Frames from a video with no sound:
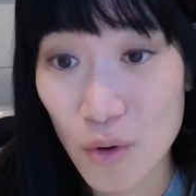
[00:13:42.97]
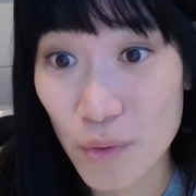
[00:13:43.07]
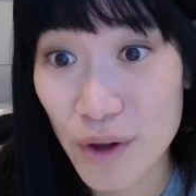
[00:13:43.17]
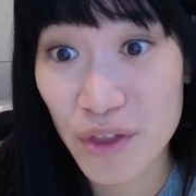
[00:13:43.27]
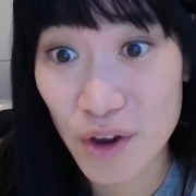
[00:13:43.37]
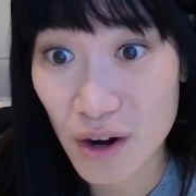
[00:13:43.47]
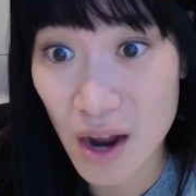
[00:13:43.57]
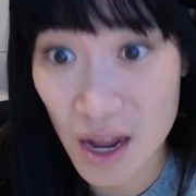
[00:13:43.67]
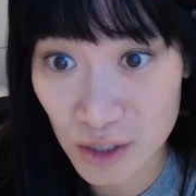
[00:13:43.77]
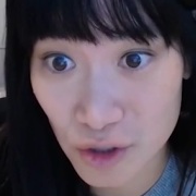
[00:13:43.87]
with your
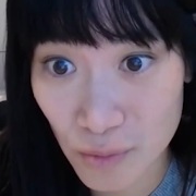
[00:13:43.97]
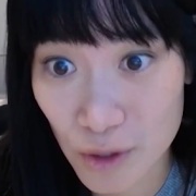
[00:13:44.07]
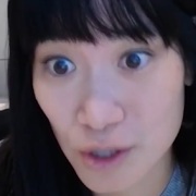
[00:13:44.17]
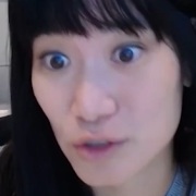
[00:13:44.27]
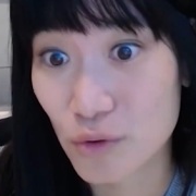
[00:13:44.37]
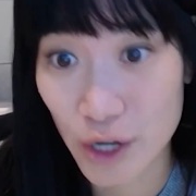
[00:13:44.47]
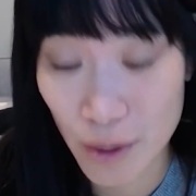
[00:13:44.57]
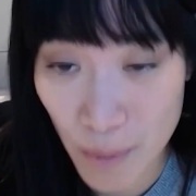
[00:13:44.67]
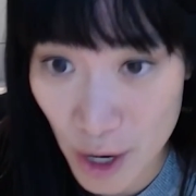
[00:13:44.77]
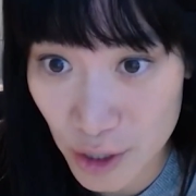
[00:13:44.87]
customers or your
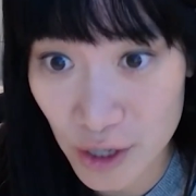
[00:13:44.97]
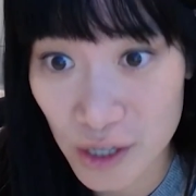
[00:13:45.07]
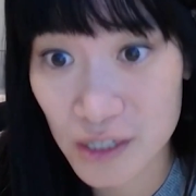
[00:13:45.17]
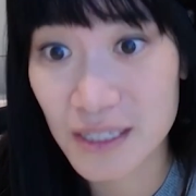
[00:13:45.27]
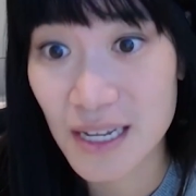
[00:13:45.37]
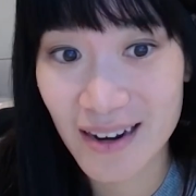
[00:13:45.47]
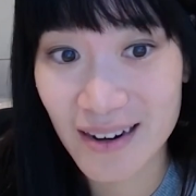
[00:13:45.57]
partners.